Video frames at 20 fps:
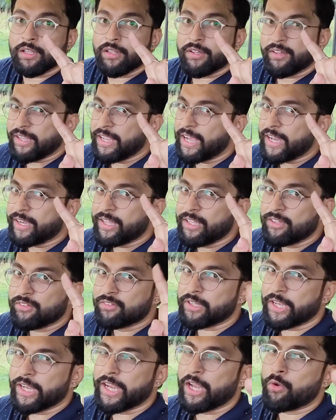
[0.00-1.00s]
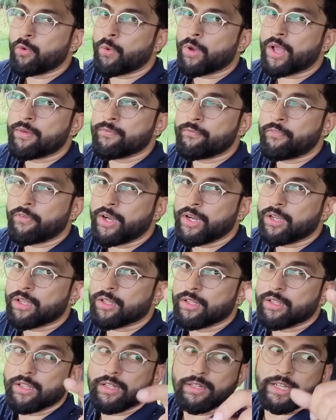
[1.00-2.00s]
Regarding second row comfort,
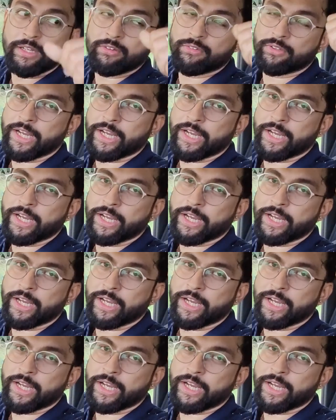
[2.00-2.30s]
let's